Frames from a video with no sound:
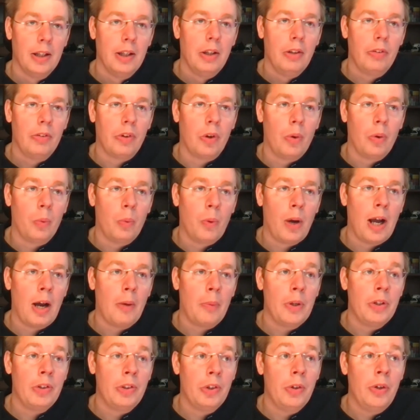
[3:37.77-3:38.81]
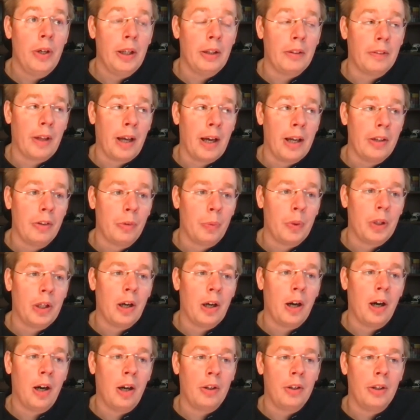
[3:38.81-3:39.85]
So how we're doing that is we
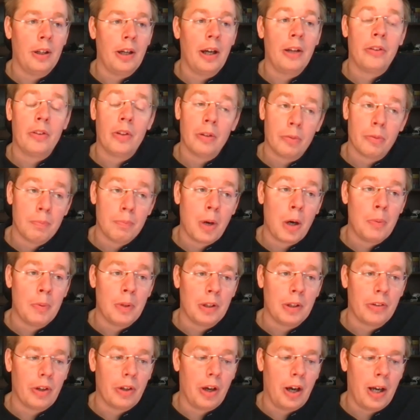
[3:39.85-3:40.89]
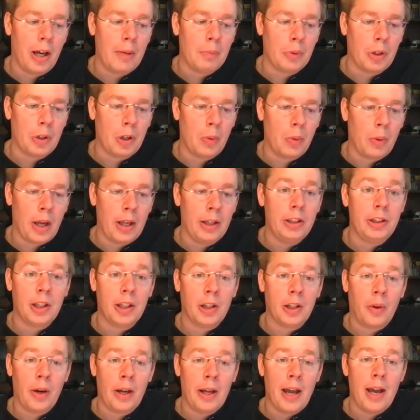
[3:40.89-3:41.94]
can't, at this moment in time, go away and
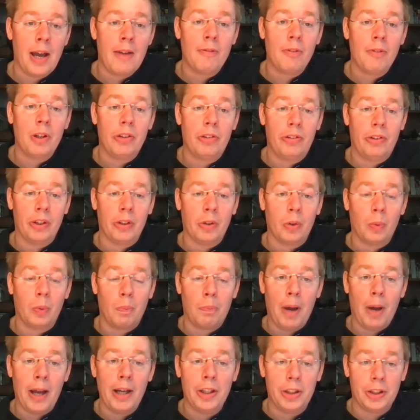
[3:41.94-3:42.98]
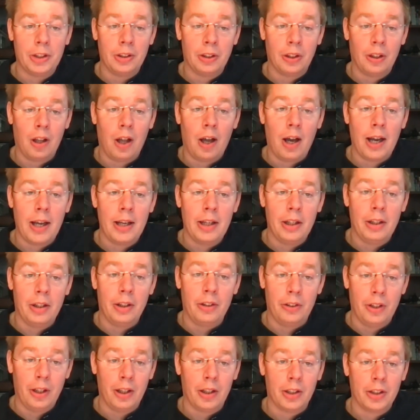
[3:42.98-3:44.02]
generate every single patient line in a
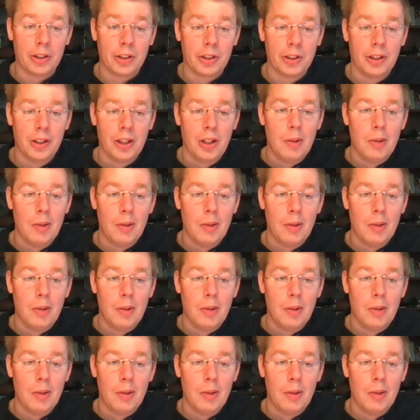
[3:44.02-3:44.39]
dish.